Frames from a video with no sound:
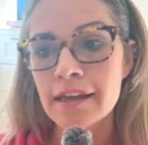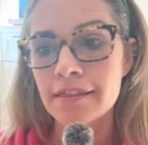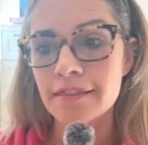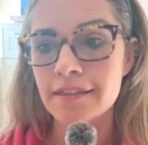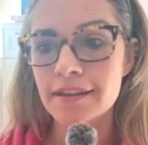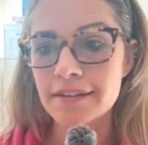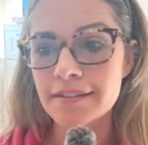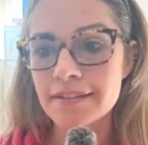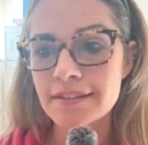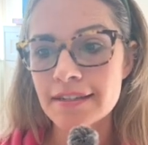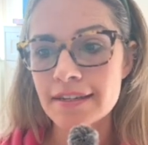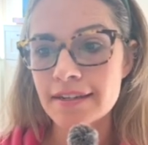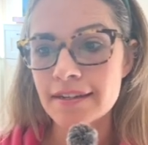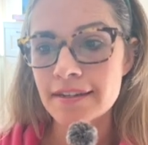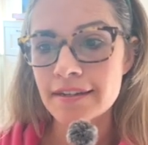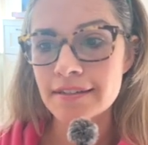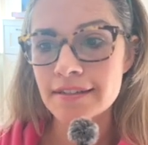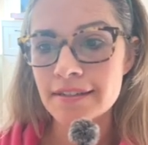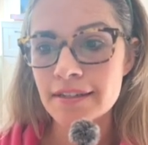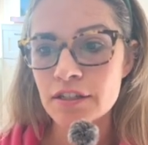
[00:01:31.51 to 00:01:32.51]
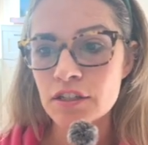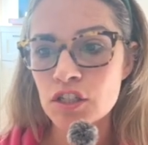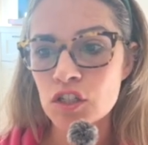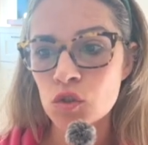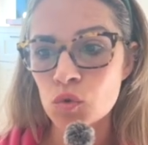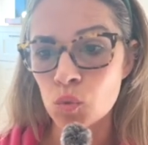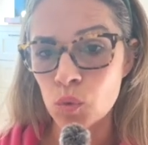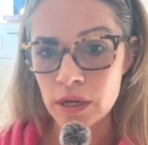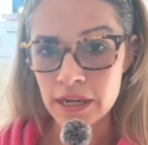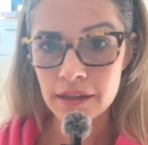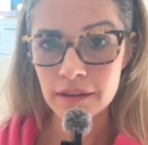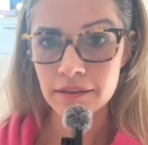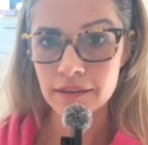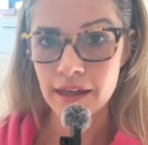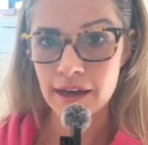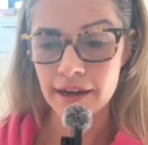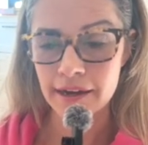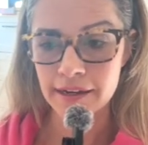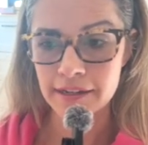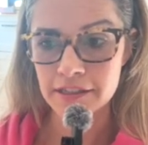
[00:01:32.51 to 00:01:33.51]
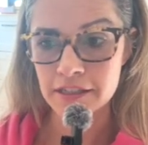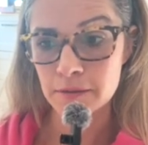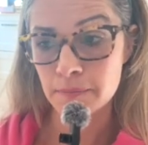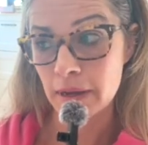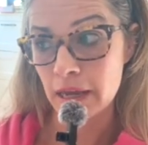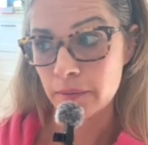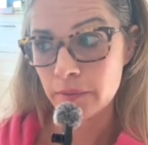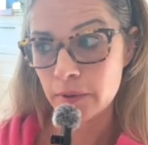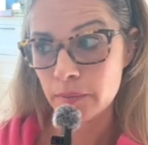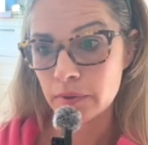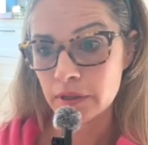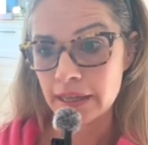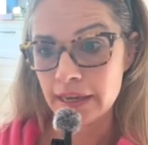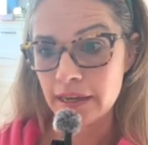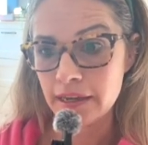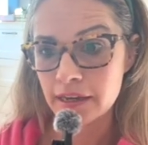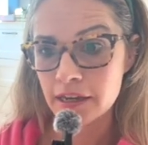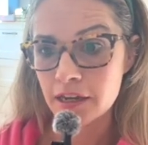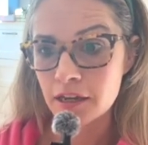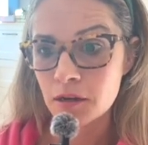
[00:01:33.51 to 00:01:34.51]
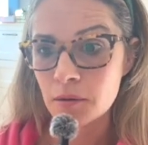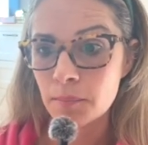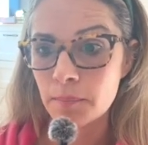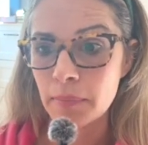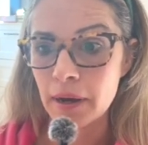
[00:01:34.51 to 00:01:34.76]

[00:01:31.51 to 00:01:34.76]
This is Sweet Lines Baby Blanket